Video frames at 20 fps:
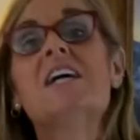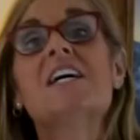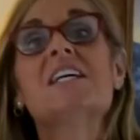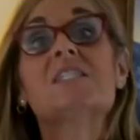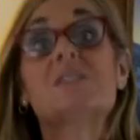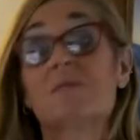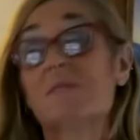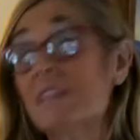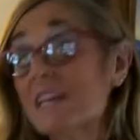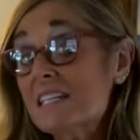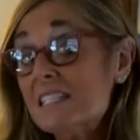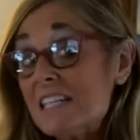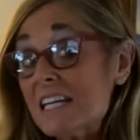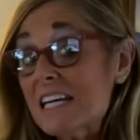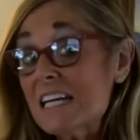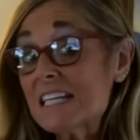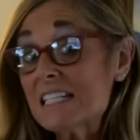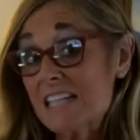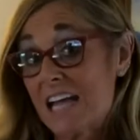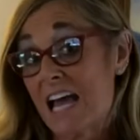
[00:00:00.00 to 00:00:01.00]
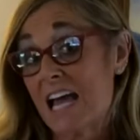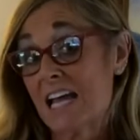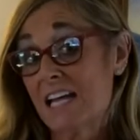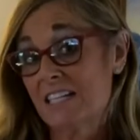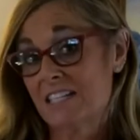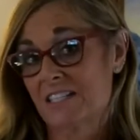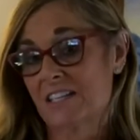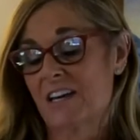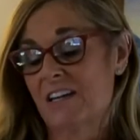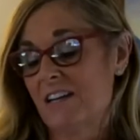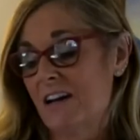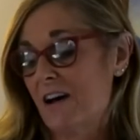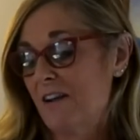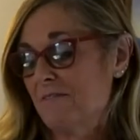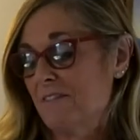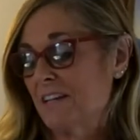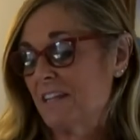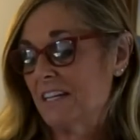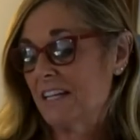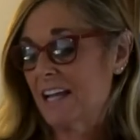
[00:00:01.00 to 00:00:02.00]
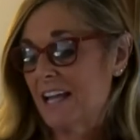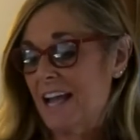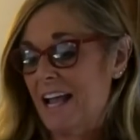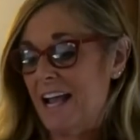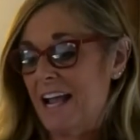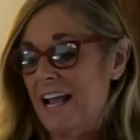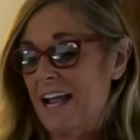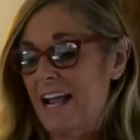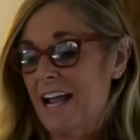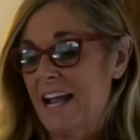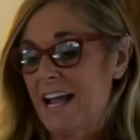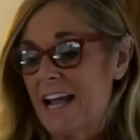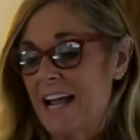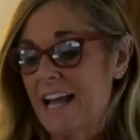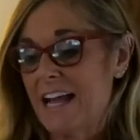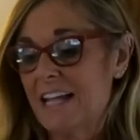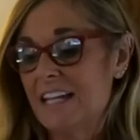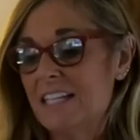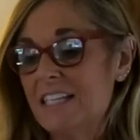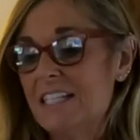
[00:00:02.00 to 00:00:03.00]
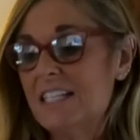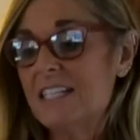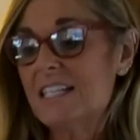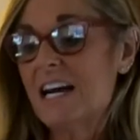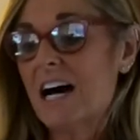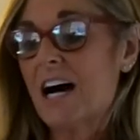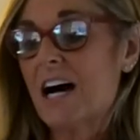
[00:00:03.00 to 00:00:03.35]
So this is a sun oven, and